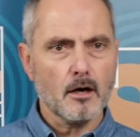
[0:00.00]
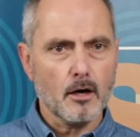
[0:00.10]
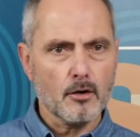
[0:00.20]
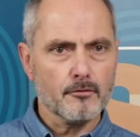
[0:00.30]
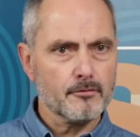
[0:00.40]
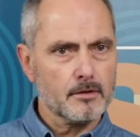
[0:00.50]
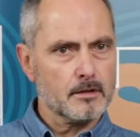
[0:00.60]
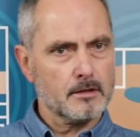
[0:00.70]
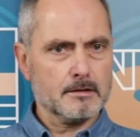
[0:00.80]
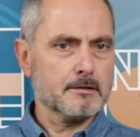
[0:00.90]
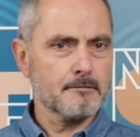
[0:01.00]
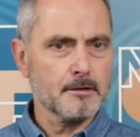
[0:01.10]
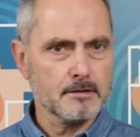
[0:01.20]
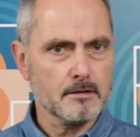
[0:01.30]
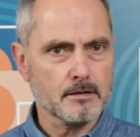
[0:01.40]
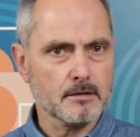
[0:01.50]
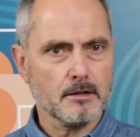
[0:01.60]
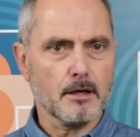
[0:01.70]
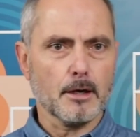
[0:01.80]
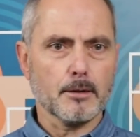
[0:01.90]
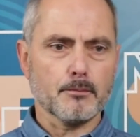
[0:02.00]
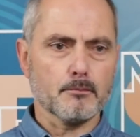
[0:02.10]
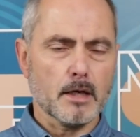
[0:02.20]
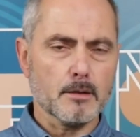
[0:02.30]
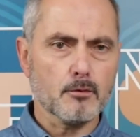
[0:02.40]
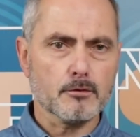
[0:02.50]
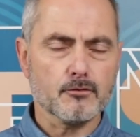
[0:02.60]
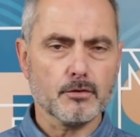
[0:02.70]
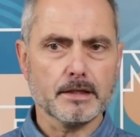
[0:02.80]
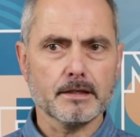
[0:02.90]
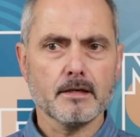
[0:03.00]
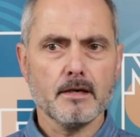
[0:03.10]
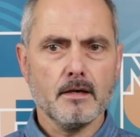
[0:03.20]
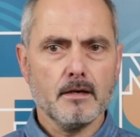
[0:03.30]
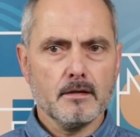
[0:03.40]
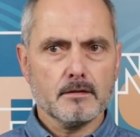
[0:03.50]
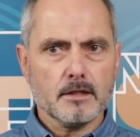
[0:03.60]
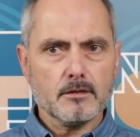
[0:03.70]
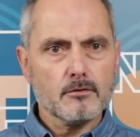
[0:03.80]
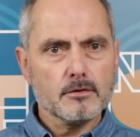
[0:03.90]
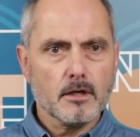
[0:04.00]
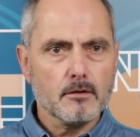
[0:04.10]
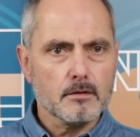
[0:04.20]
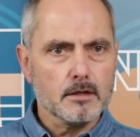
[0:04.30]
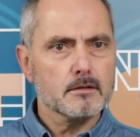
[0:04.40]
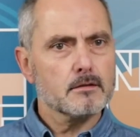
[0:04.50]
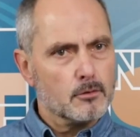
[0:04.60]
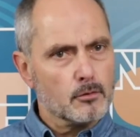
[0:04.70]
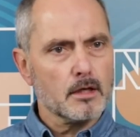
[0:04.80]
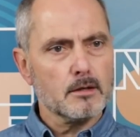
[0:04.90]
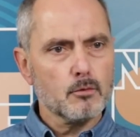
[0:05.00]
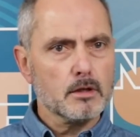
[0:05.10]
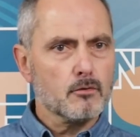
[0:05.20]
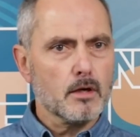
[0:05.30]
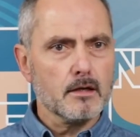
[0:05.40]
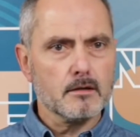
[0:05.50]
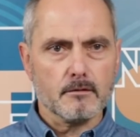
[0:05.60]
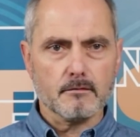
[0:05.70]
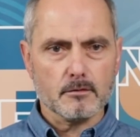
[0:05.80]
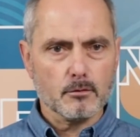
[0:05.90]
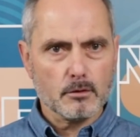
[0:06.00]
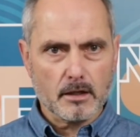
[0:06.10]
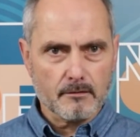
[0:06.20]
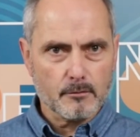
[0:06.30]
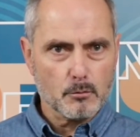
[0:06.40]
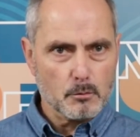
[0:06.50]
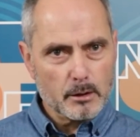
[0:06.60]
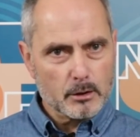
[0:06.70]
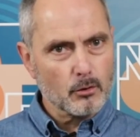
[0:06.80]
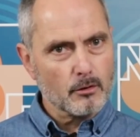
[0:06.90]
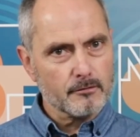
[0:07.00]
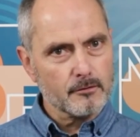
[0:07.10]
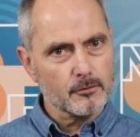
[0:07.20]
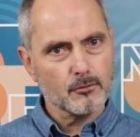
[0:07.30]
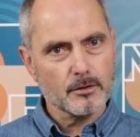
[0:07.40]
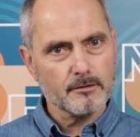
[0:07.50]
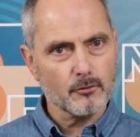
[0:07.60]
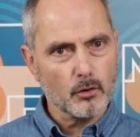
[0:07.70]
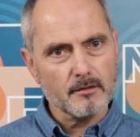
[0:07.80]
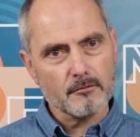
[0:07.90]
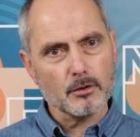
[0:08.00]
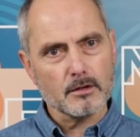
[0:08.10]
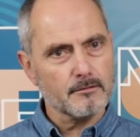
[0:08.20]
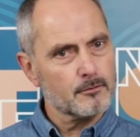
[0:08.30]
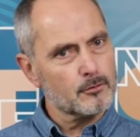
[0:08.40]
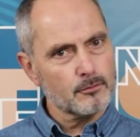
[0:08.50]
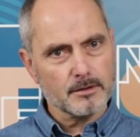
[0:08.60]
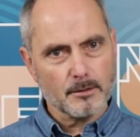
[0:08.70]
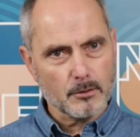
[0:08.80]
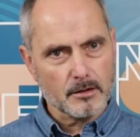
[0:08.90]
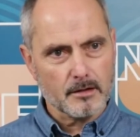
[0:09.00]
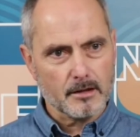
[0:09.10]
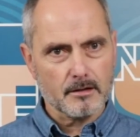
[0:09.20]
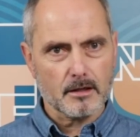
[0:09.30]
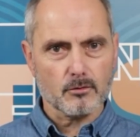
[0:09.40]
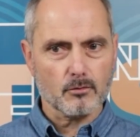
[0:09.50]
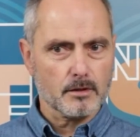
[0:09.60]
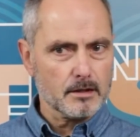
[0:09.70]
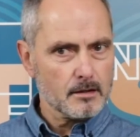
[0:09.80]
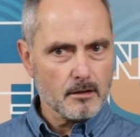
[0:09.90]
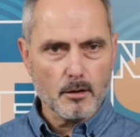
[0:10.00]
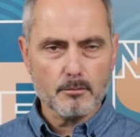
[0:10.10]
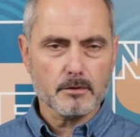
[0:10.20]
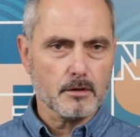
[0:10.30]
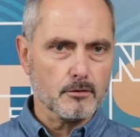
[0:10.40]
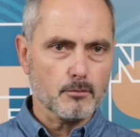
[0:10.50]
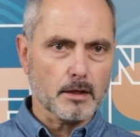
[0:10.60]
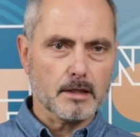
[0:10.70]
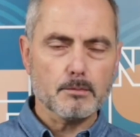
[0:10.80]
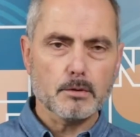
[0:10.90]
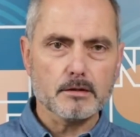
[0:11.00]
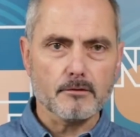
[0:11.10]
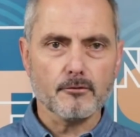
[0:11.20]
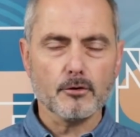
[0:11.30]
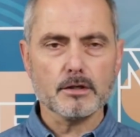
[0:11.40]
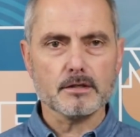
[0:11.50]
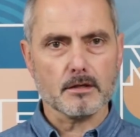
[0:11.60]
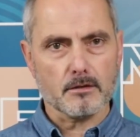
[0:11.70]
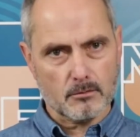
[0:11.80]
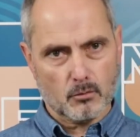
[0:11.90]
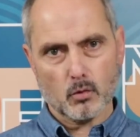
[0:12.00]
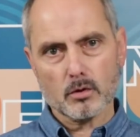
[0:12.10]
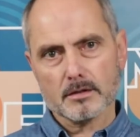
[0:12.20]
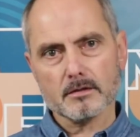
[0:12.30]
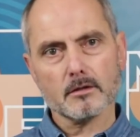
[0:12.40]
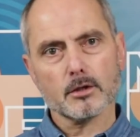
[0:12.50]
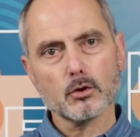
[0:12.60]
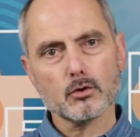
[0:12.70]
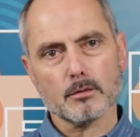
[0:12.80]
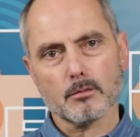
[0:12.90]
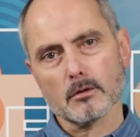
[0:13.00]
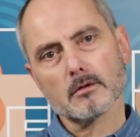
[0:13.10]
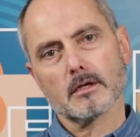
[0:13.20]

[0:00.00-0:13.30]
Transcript: of an infested maple tree, just to show that you can be creative and you will have a memento of your tree forever if you do something like that. Or get a carpenter to make a piece of furniture. The wood is still usable,